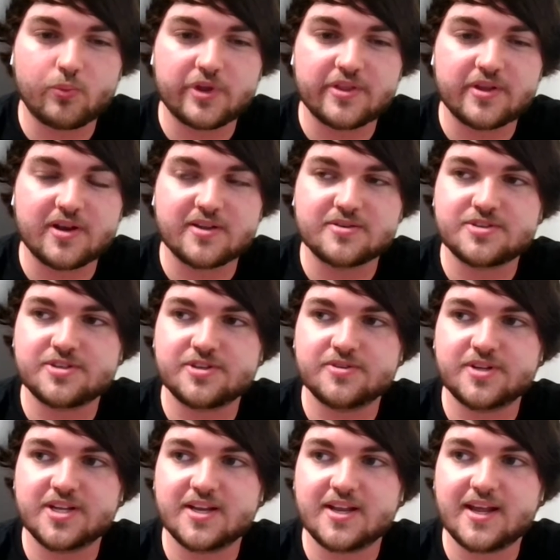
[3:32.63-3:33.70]
another
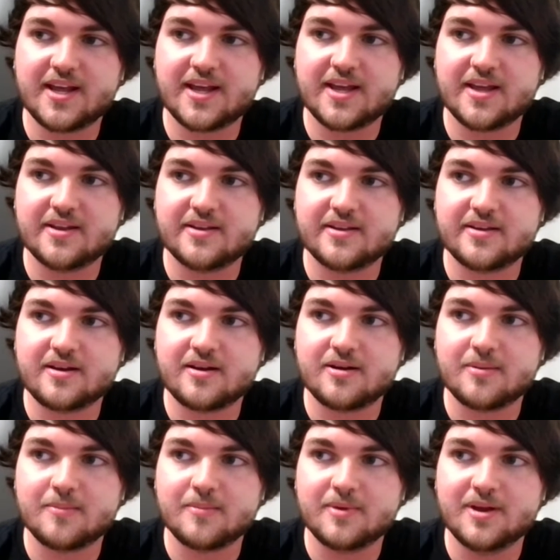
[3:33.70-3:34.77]
student, and
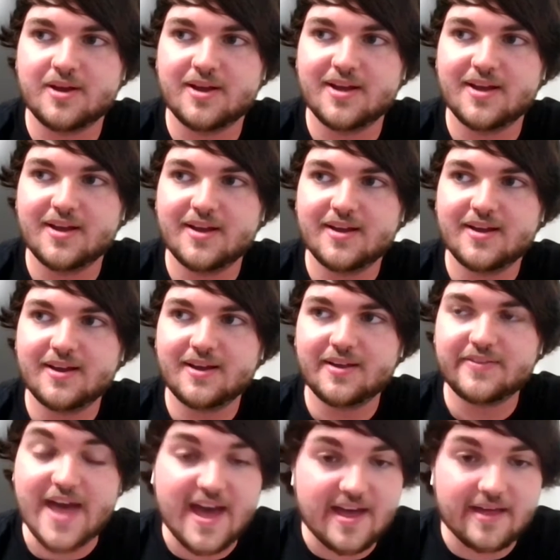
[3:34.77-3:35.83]

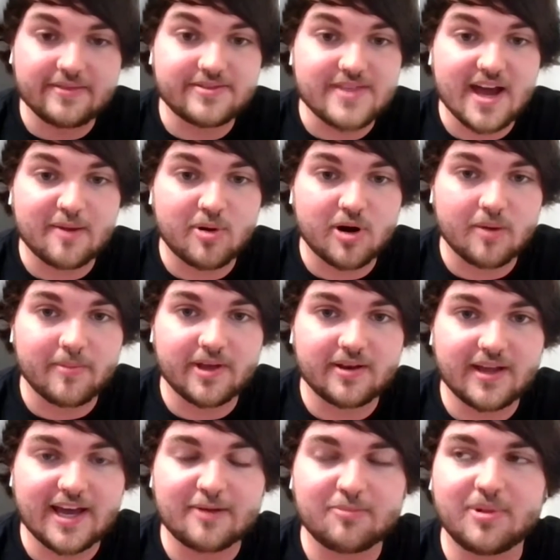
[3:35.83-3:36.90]
that apartment
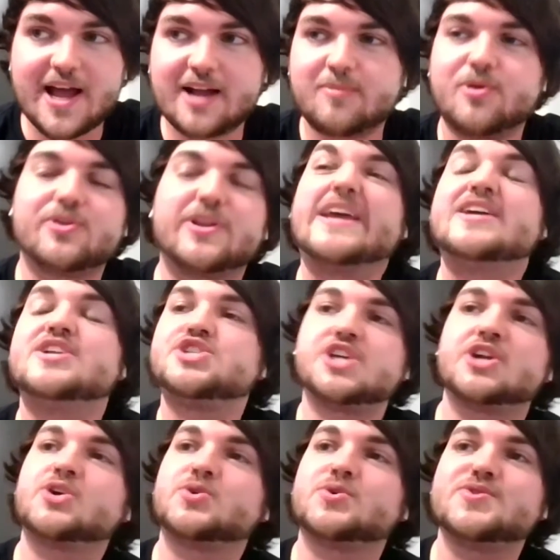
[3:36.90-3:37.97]
had black mold. In
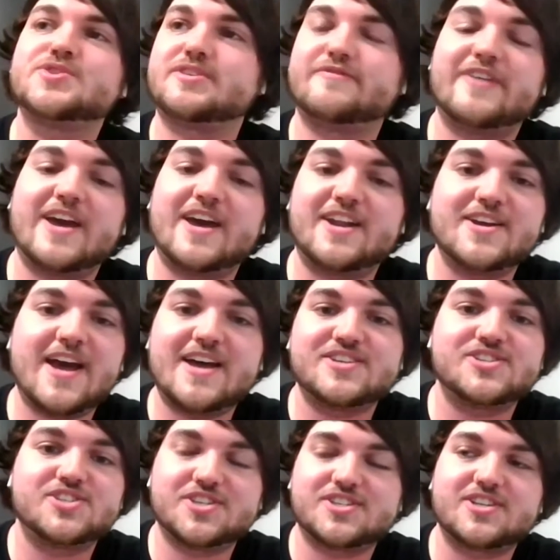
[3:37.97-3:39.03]
general, Savannah
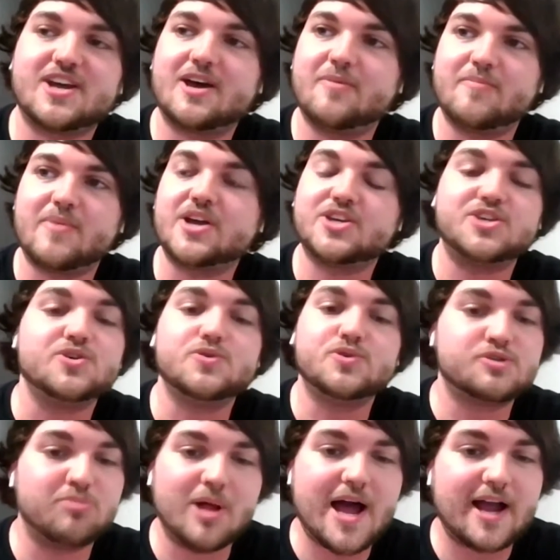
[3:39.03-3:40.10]
has just a
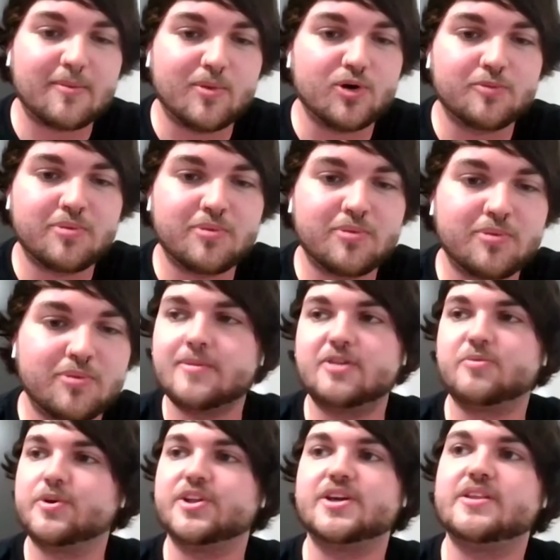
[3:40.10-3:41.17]
huge black mold problem,
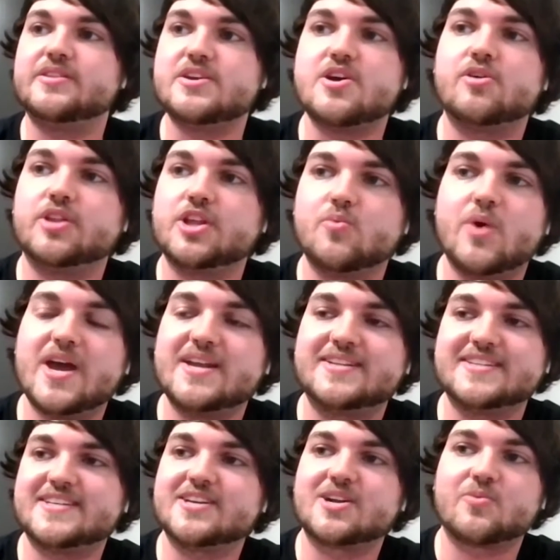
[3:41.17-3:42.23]
and really the only way
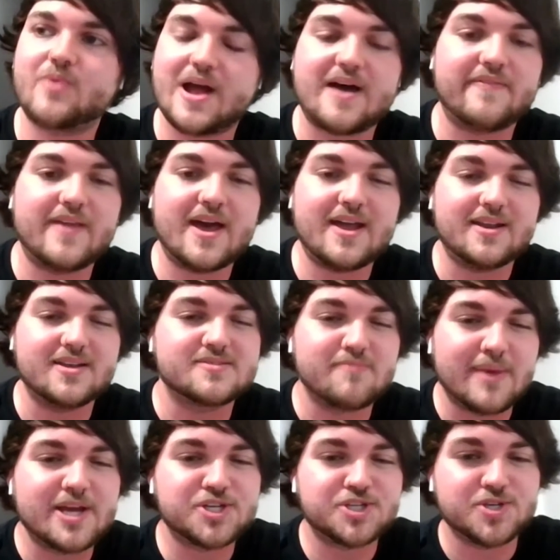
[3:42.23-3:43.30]
to get around that is
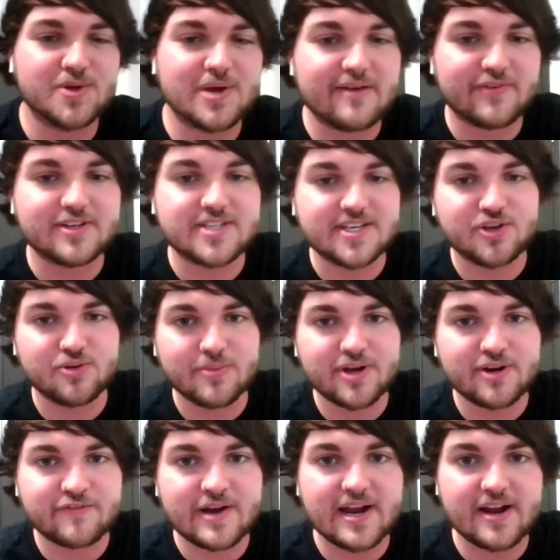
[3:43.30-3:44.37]
make sure you have a
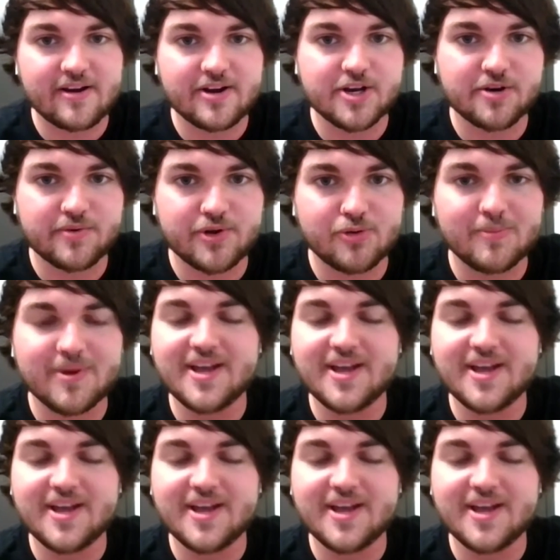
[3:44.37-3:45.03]
dehumidifier in your room.